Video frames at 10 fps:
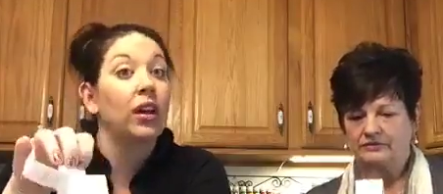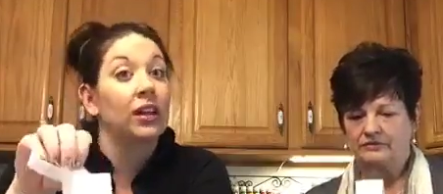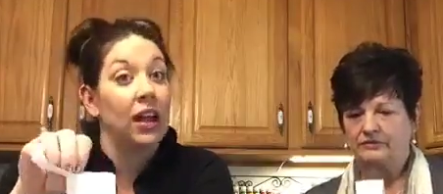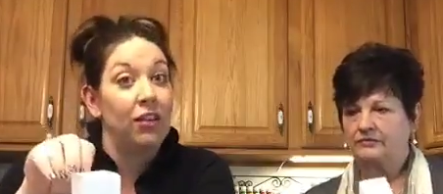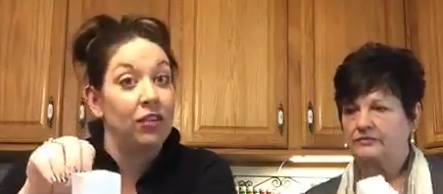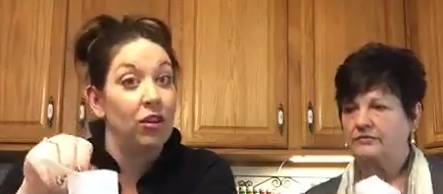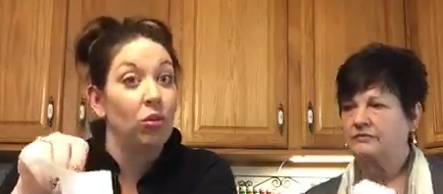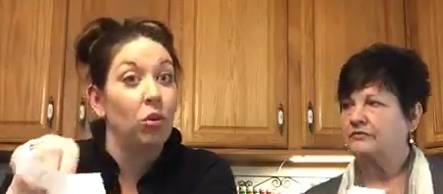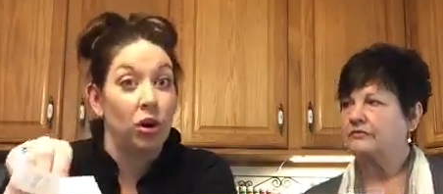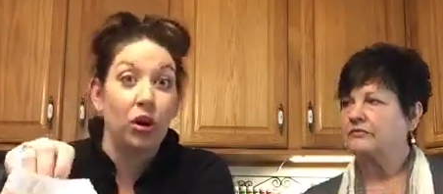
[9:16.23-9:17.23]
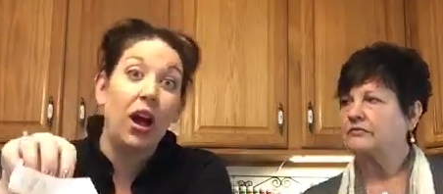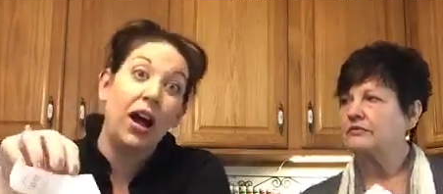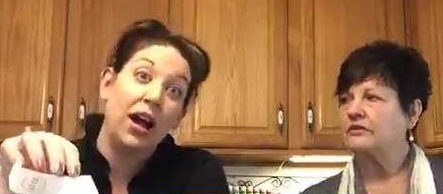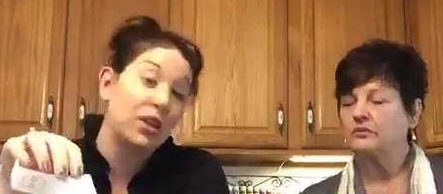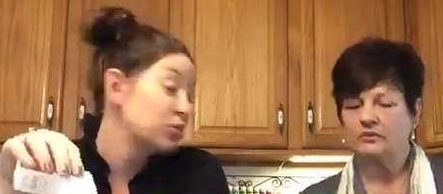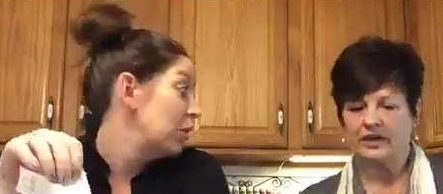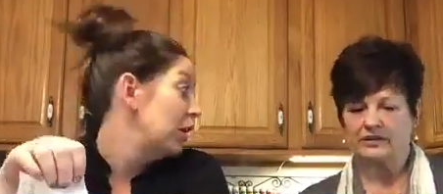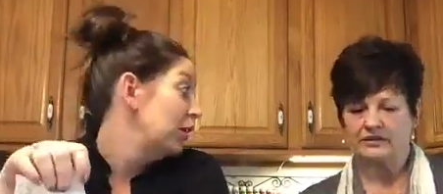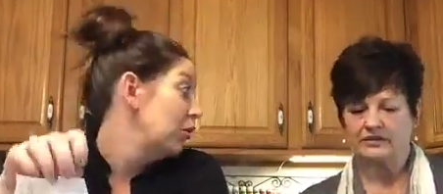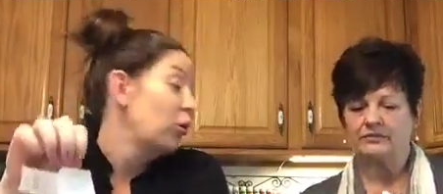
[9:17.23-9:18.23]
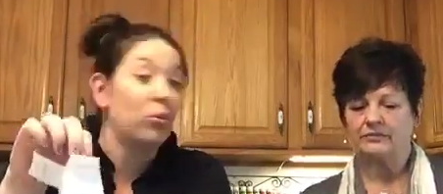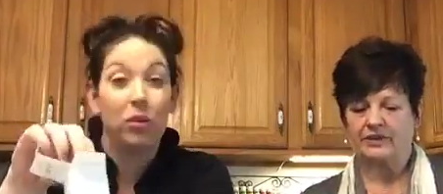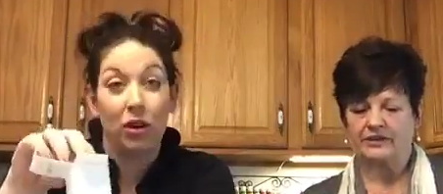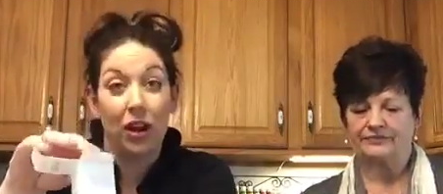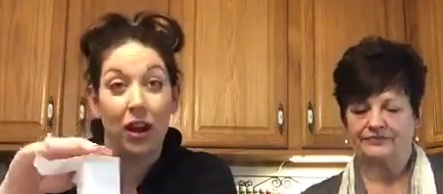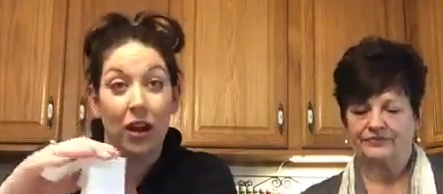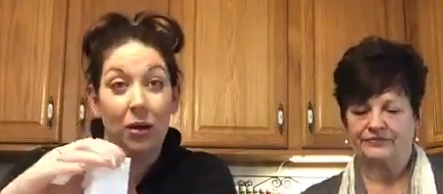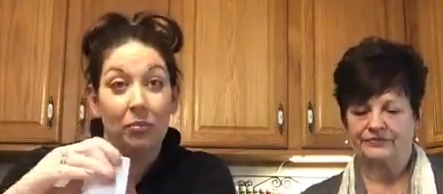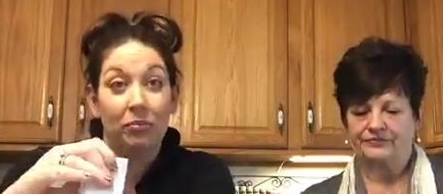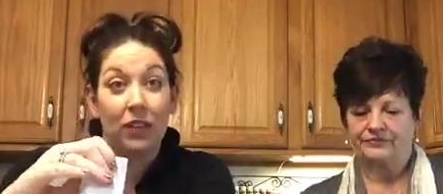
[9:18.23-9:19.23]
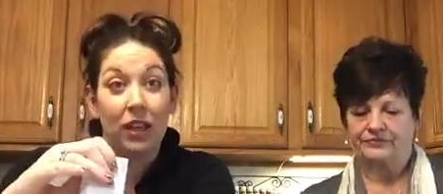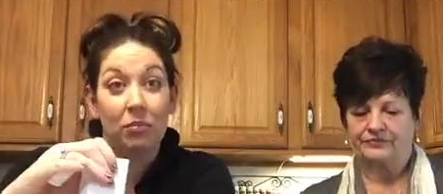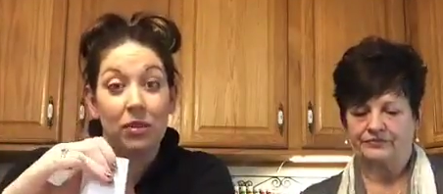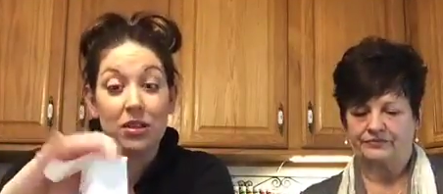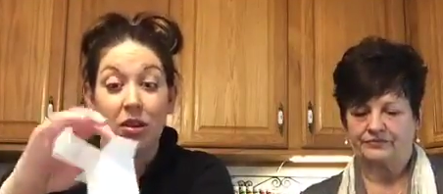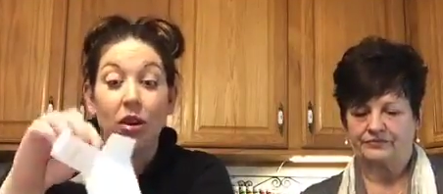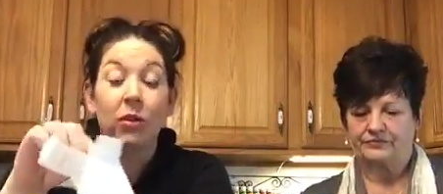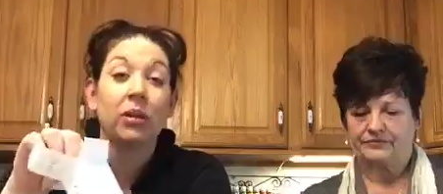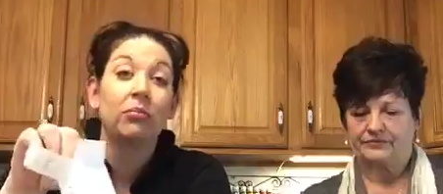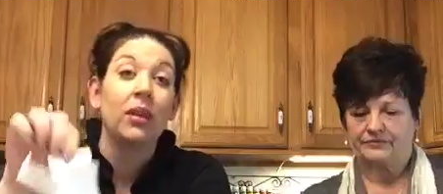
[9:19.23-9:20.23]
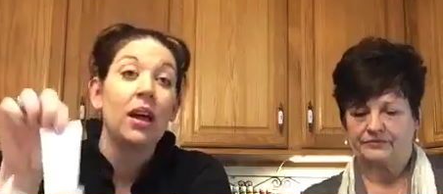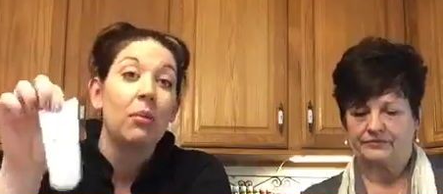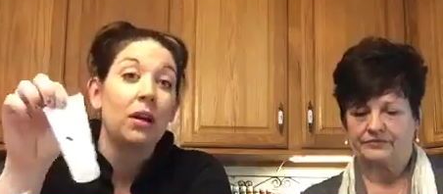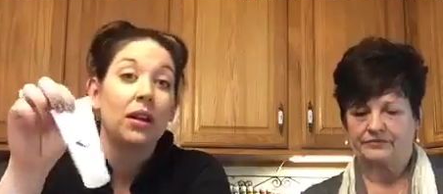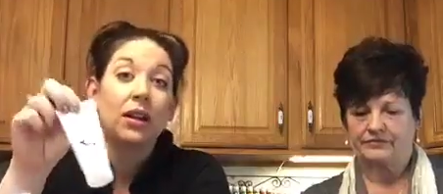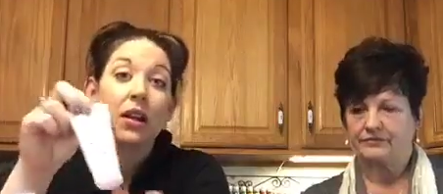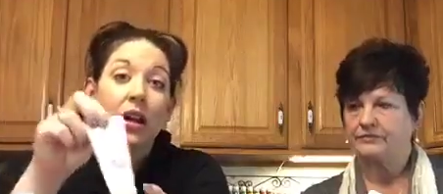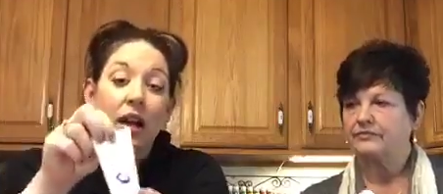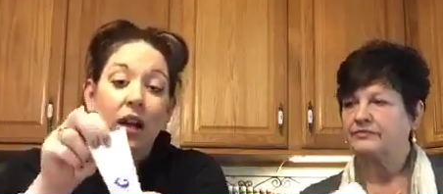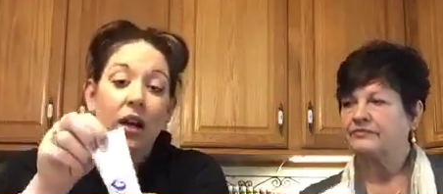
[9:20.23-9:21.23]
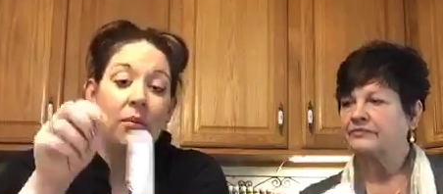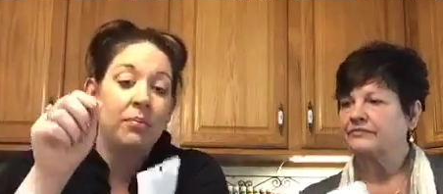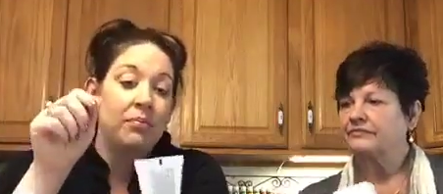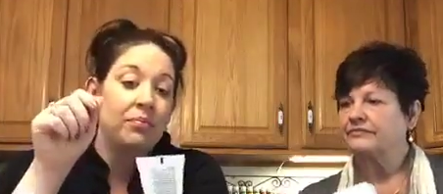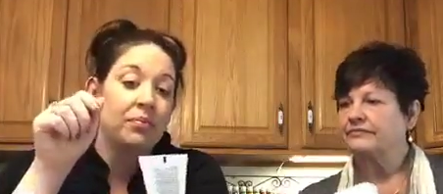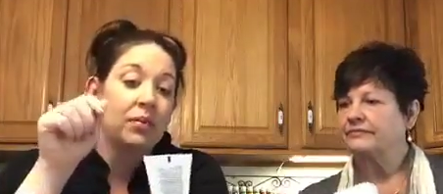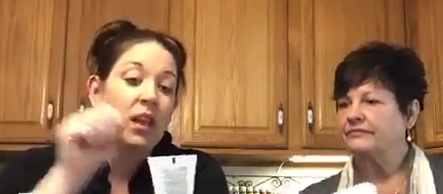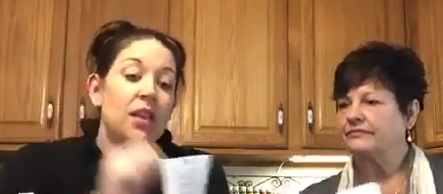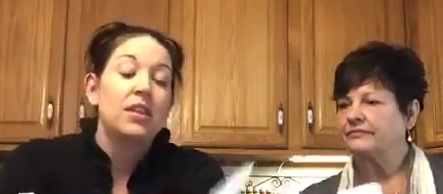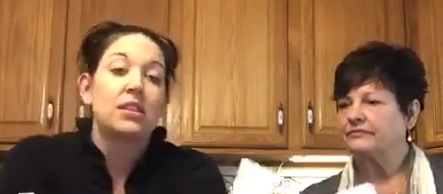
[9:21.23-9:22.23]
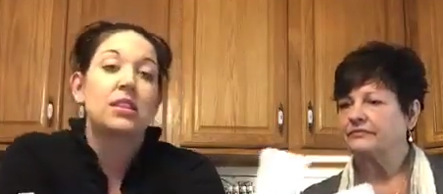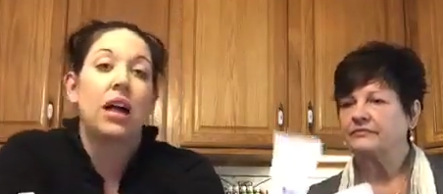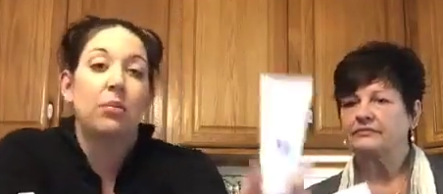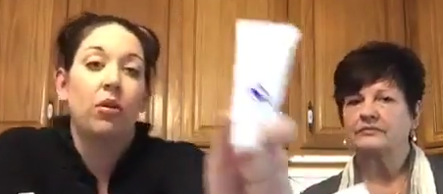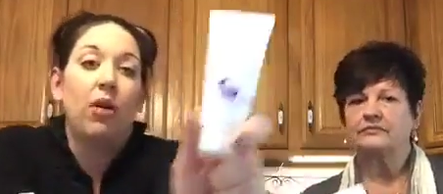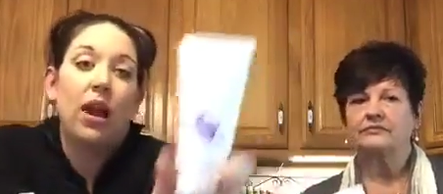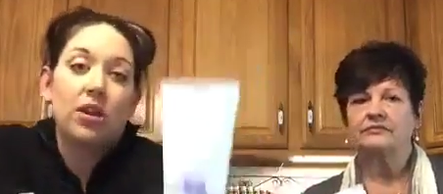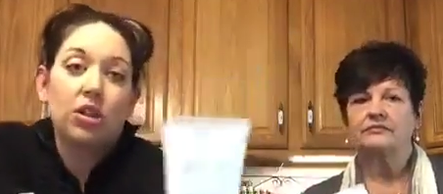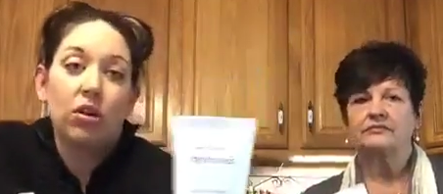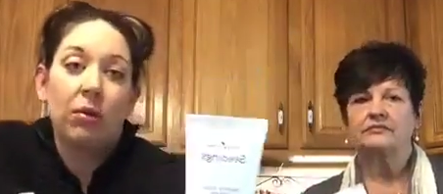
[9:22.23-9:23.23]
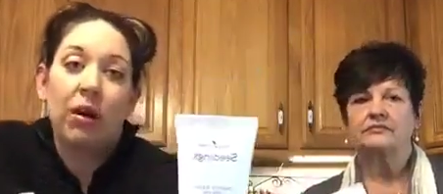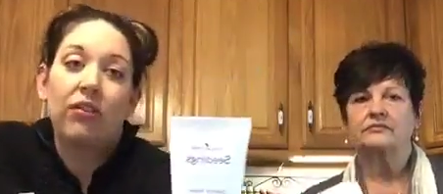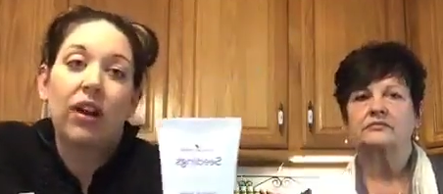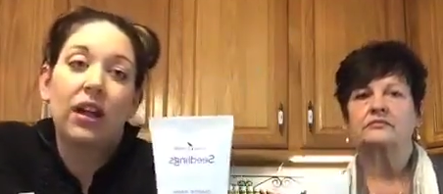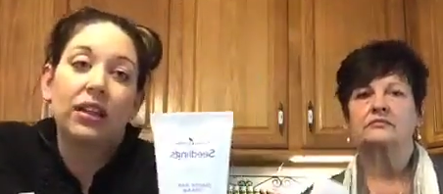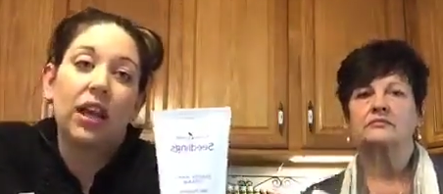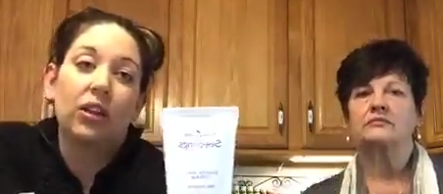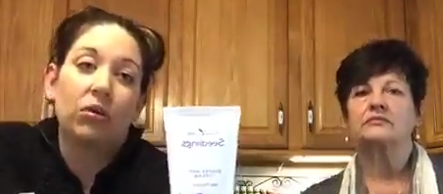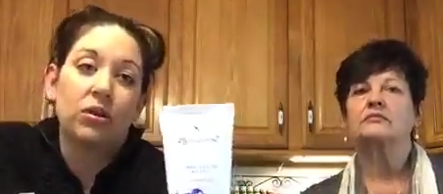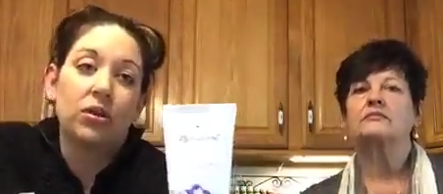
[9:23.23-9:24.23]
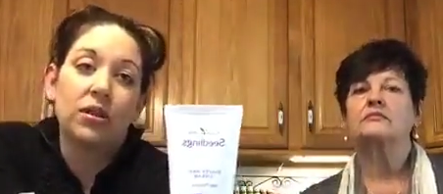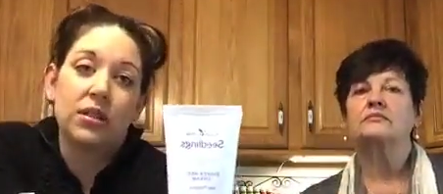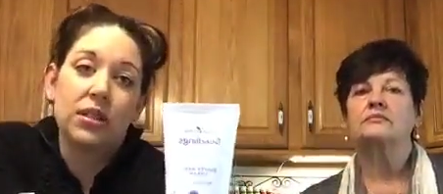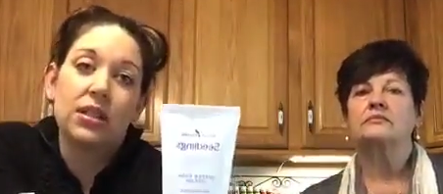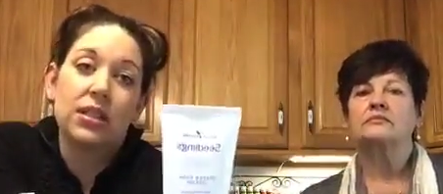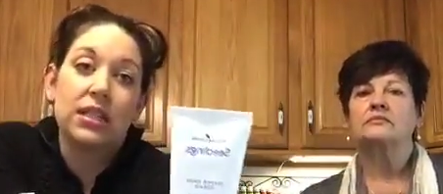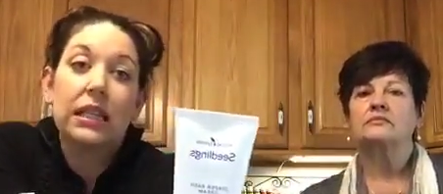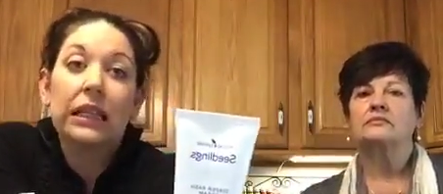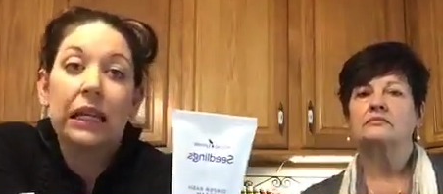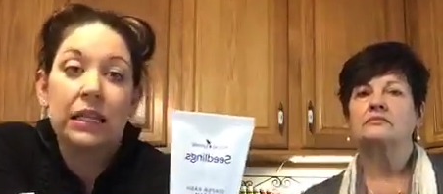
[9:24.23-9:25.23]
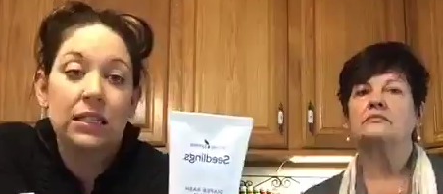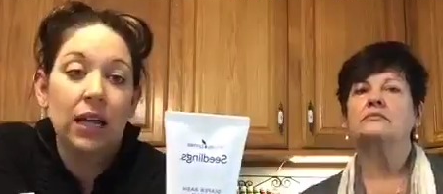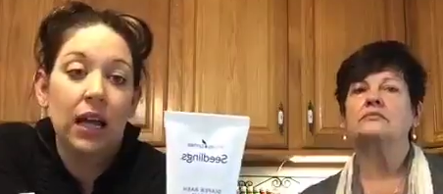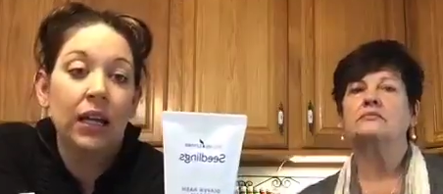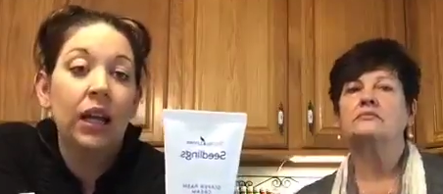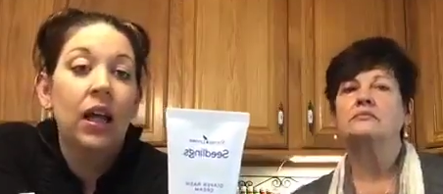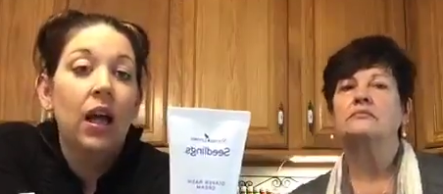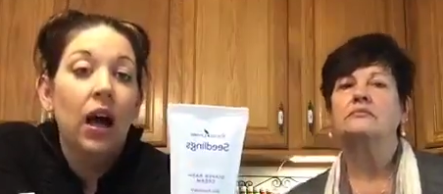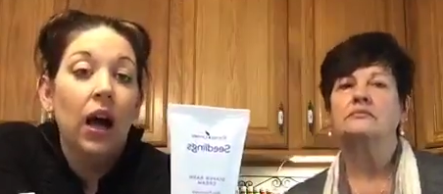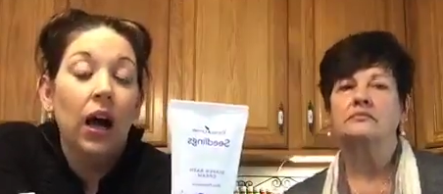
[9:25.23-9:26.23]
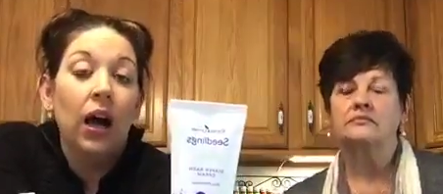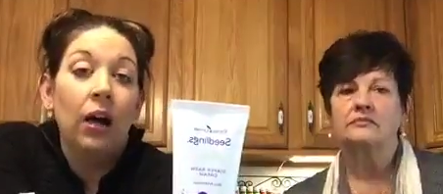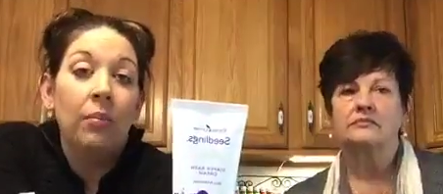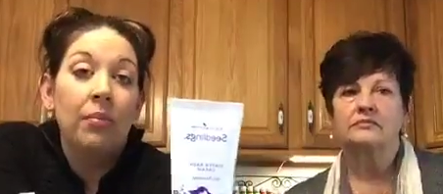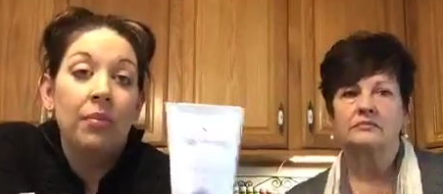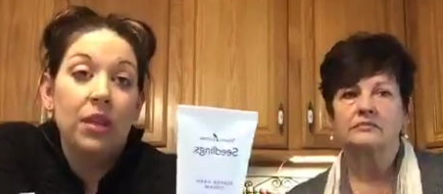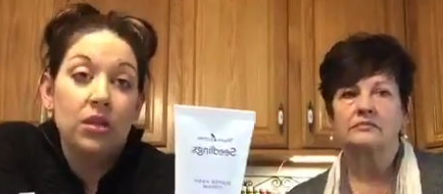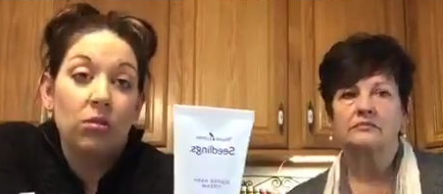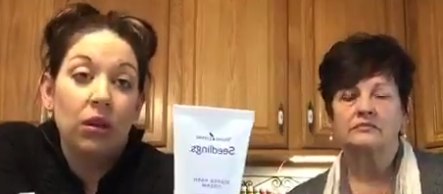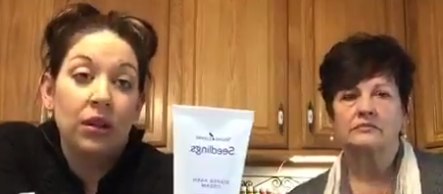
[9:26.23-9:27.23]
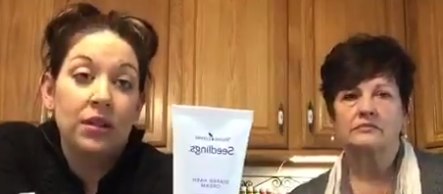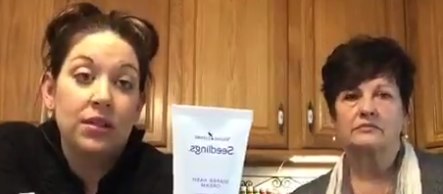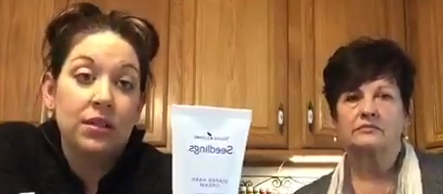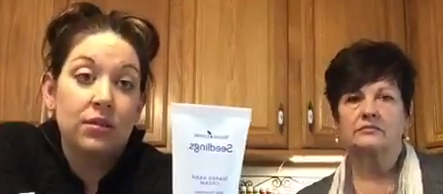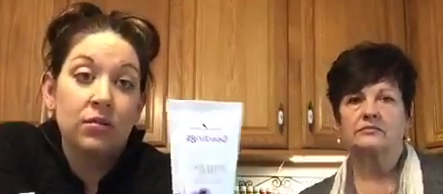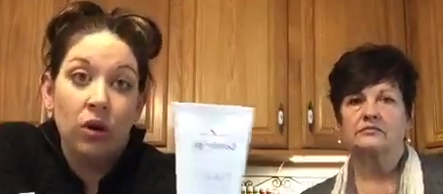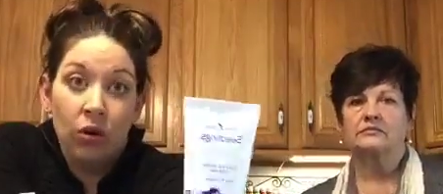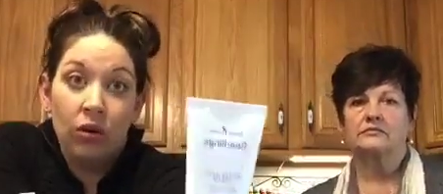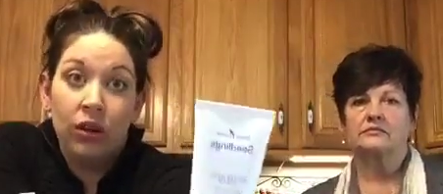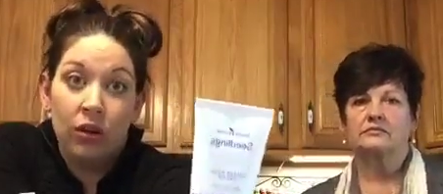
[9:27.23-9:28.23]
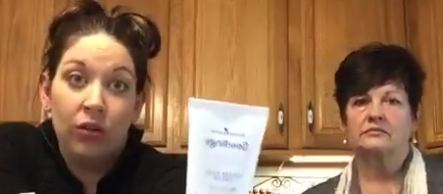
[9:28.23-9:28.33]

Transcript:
Speaker 1: and lavender work uh, swell right. or um, peace and calming. But um, this diaper rash cream, I forgot the other one. So this is the seedlings line. Um, this one is no, you know,